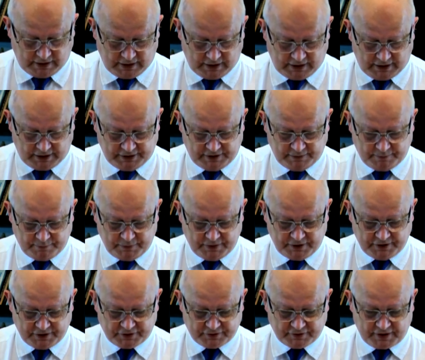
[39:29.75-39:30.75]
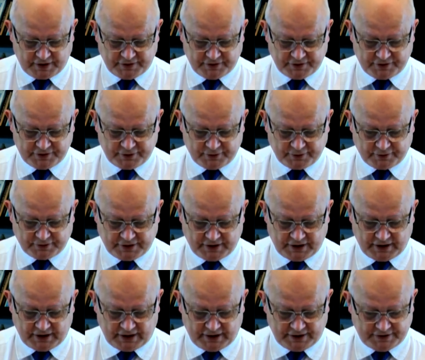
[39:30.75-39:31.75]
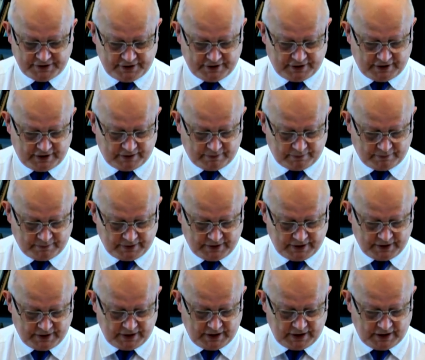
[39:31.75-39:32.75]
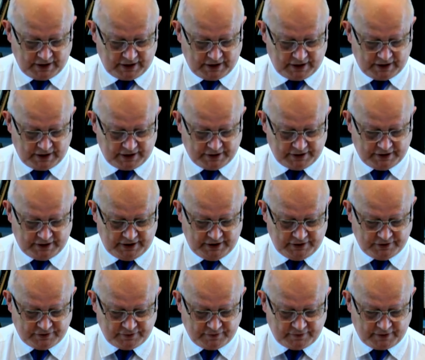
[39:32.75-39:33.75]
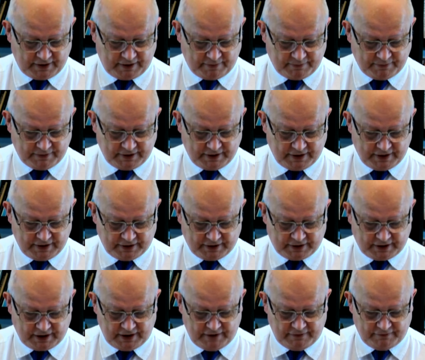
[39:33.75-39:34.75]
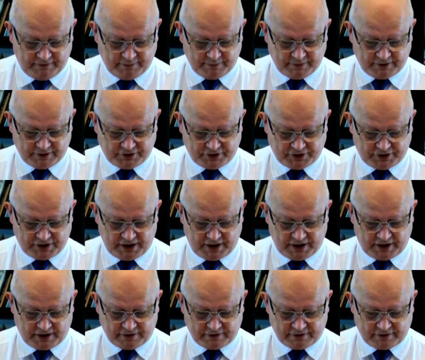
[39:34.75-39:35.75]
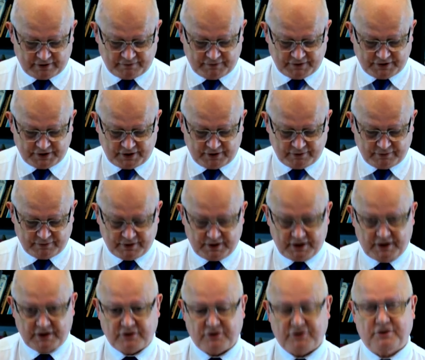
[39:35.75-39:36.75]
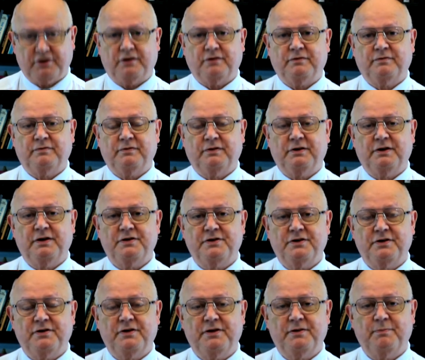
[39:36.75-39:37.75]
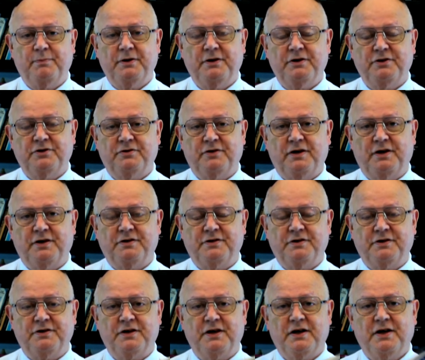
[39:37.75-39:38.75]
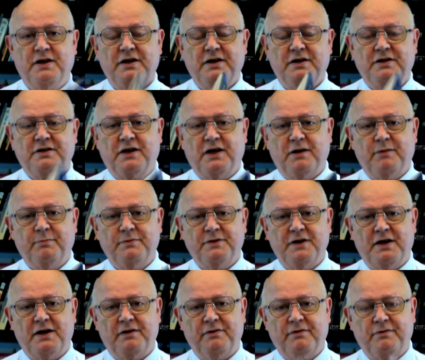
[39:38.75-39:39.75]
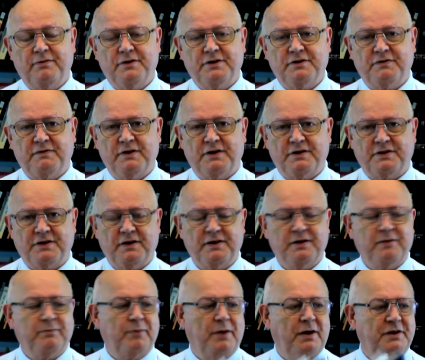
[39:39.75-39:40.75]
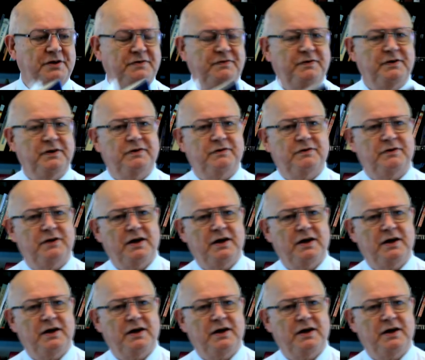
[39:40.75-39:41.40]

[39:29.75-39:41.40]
And the administrators took delight in him, and each of them gave him a share of his own nature, right? So the administrators, he's come down through the spheres. I think by sphere